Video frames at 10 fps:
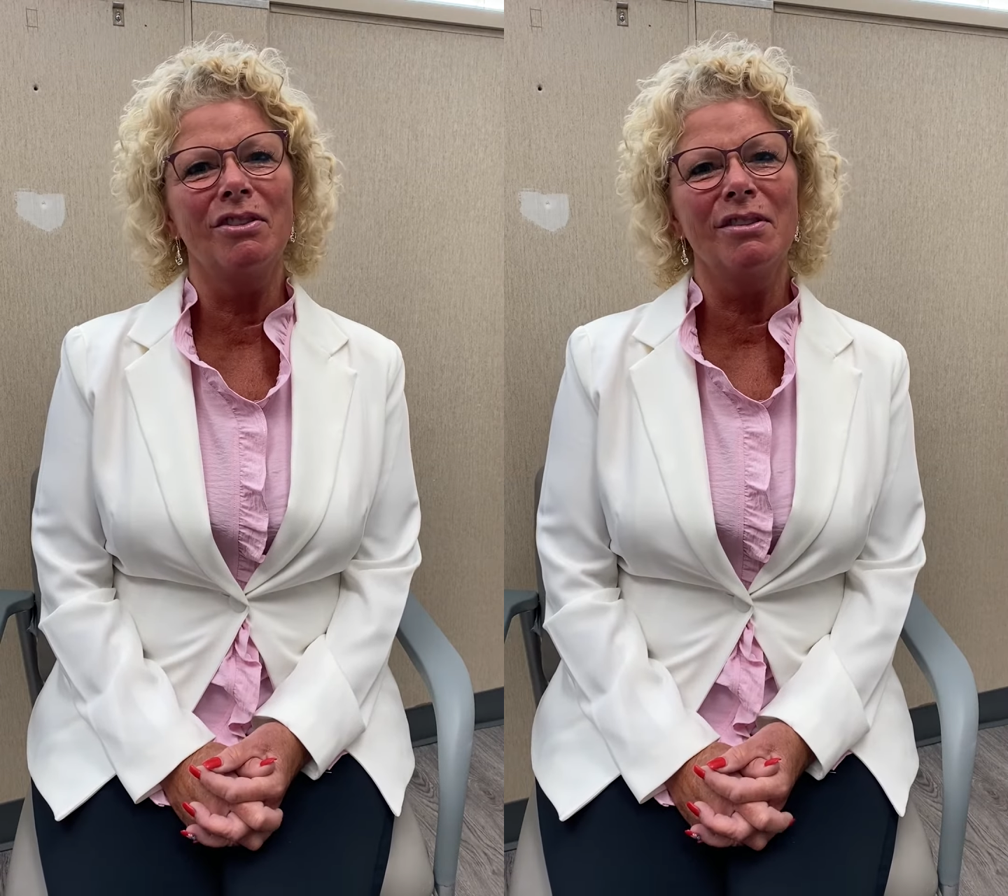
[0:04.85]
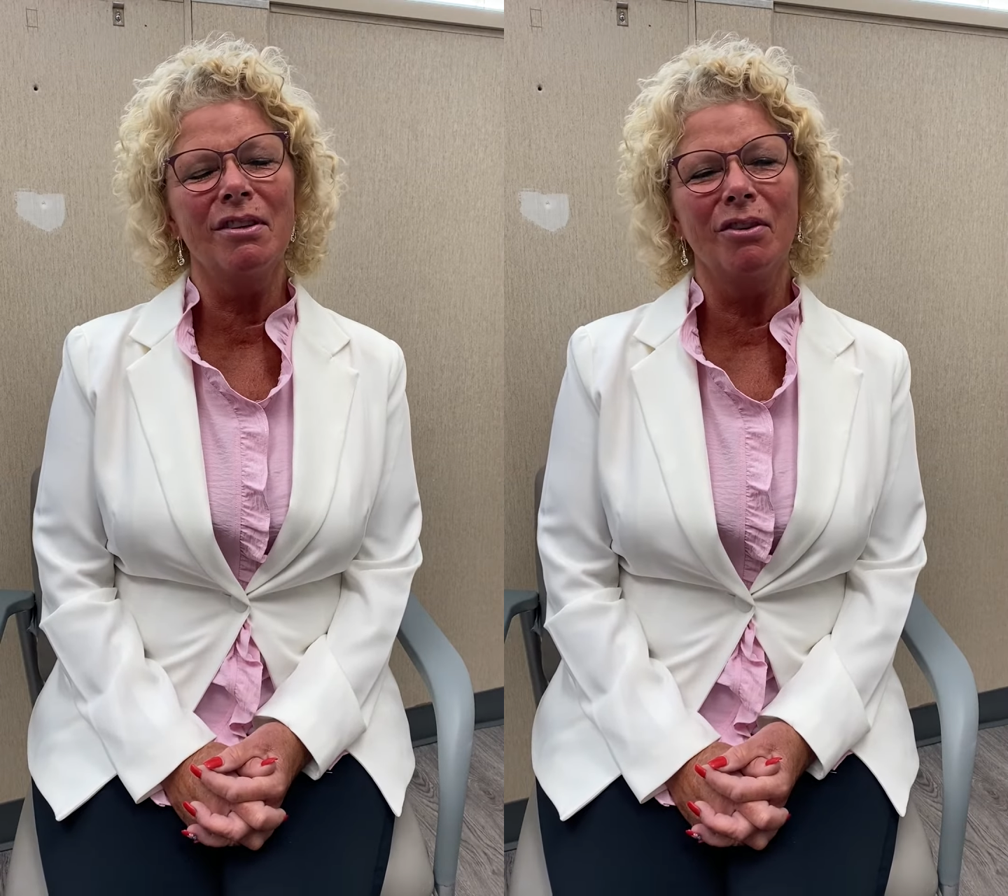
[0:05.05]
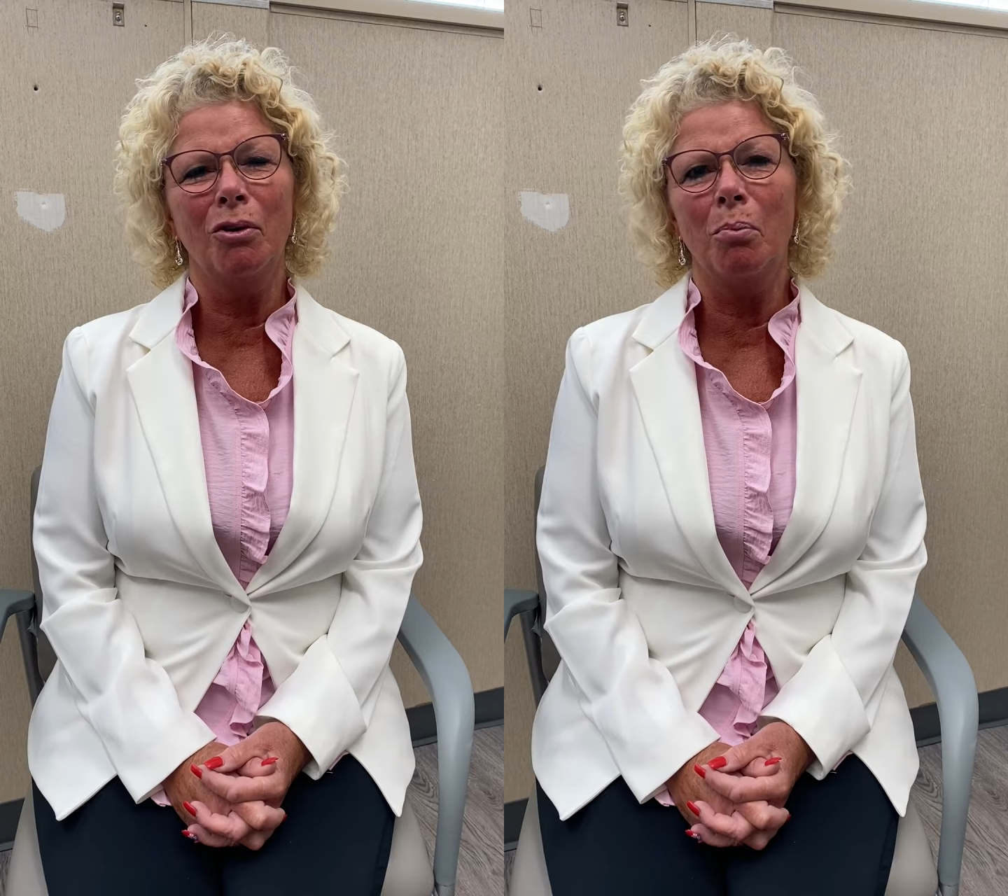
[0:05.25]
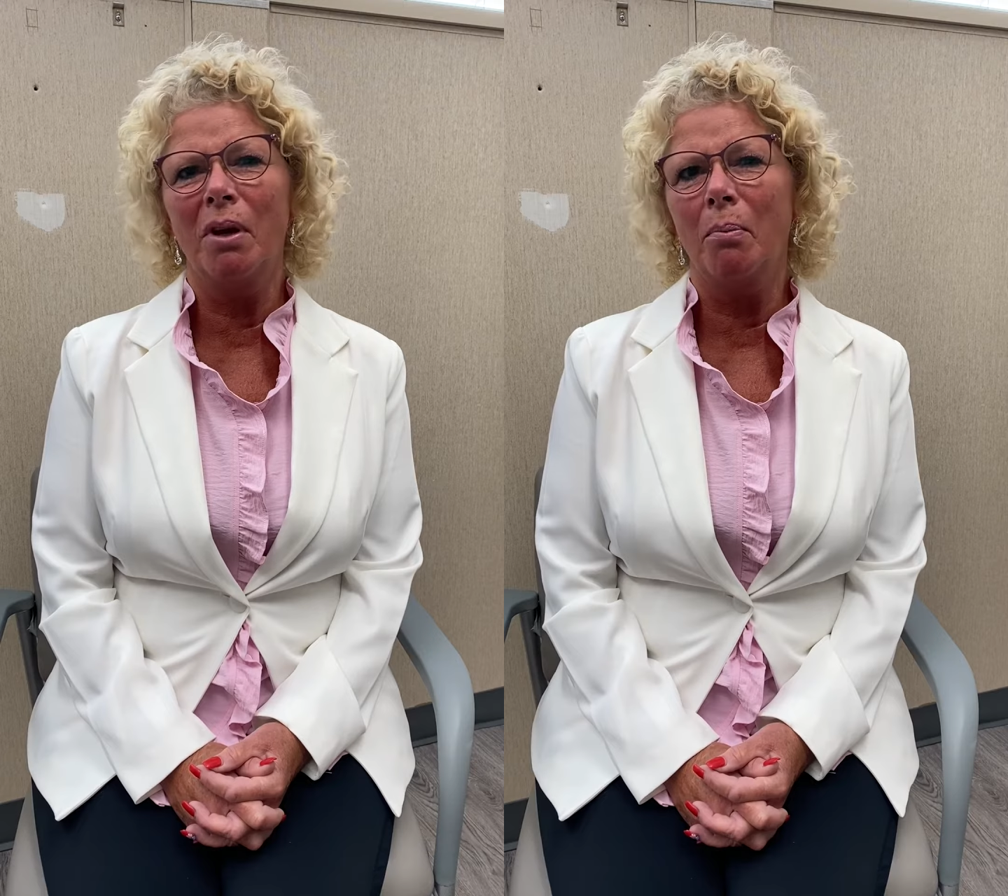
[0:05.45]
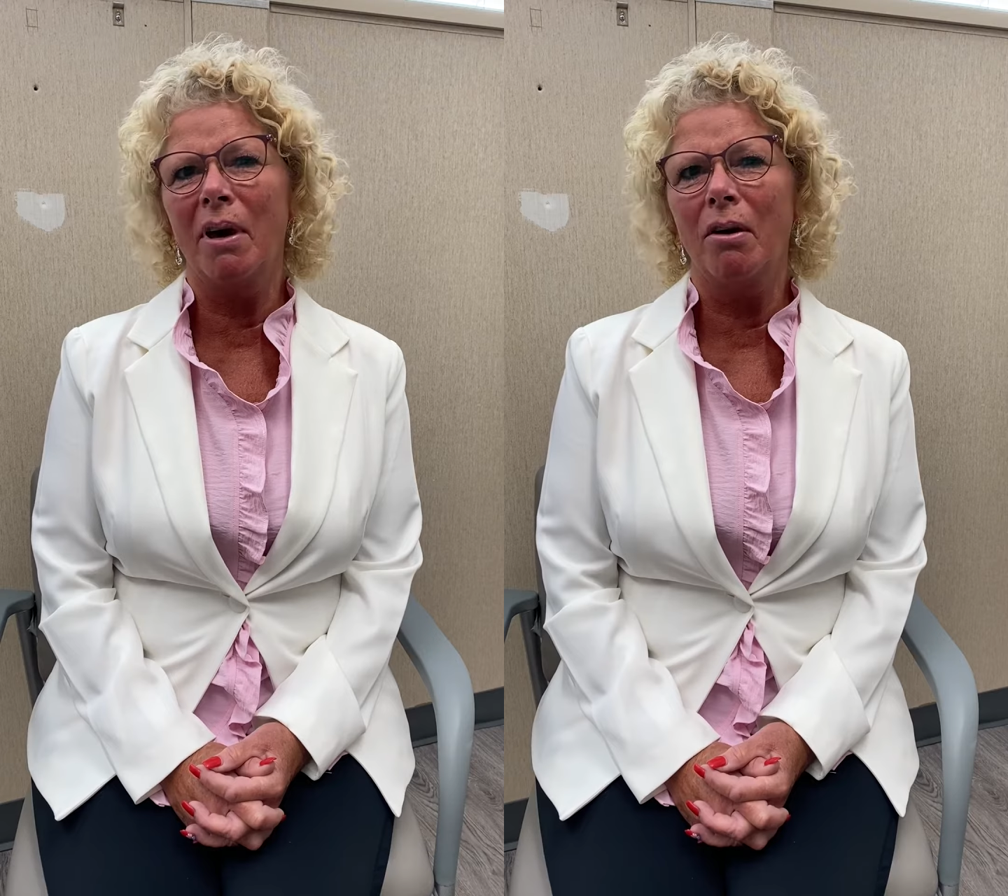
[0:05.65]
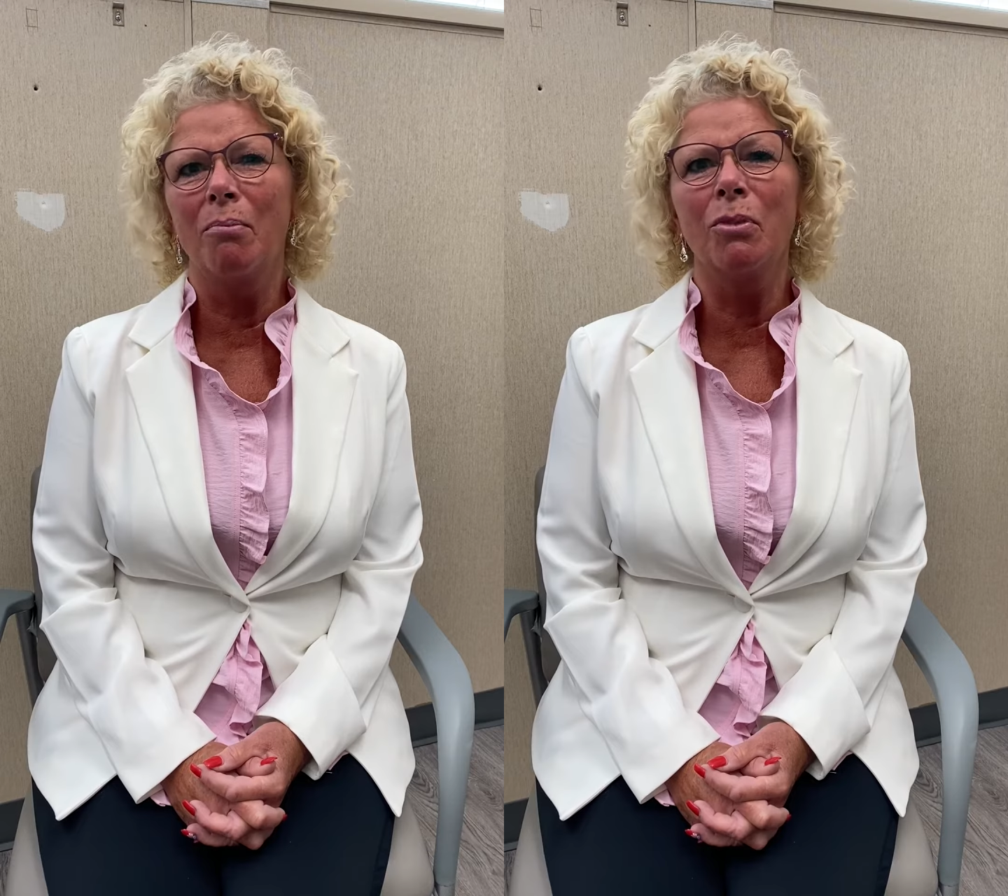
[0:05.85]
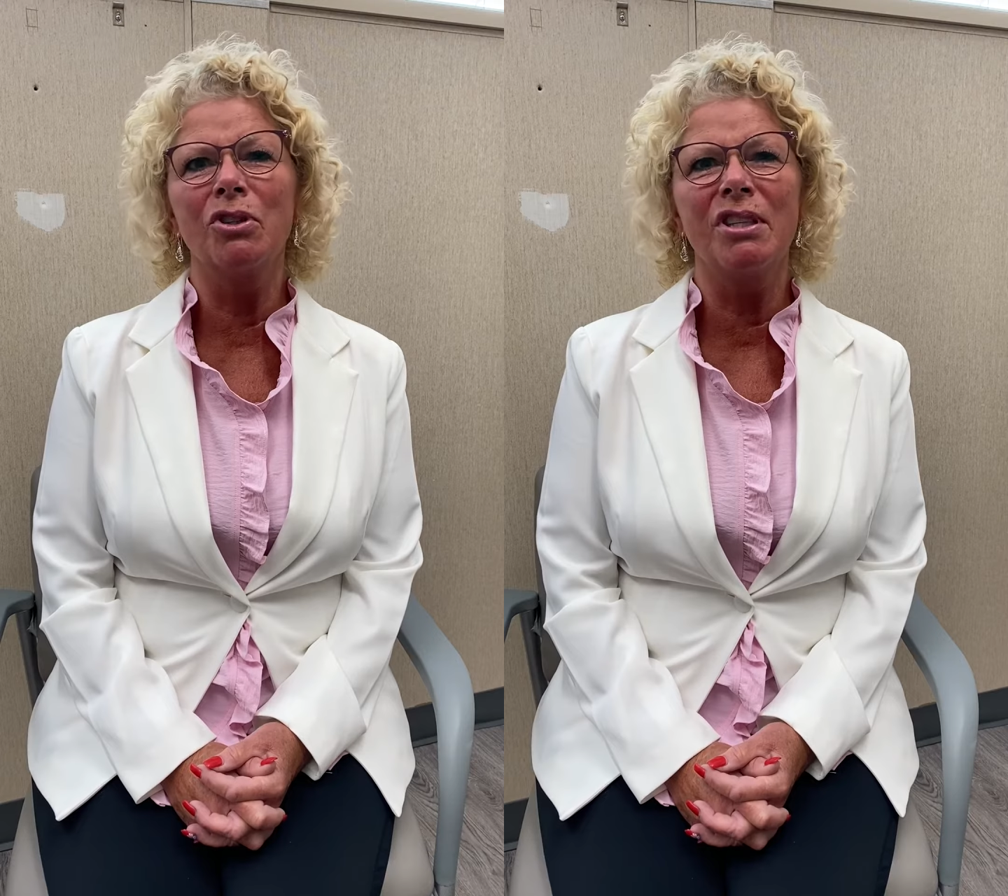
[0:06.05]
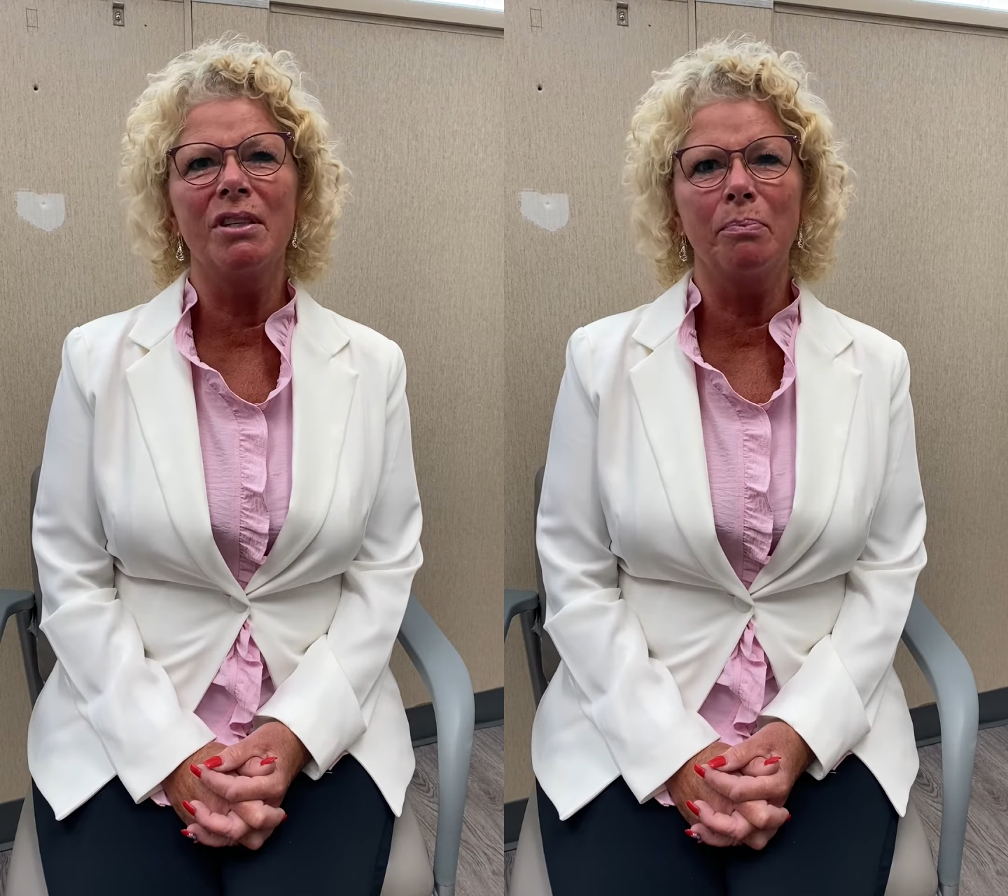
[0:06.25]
just a little bit about Mercy's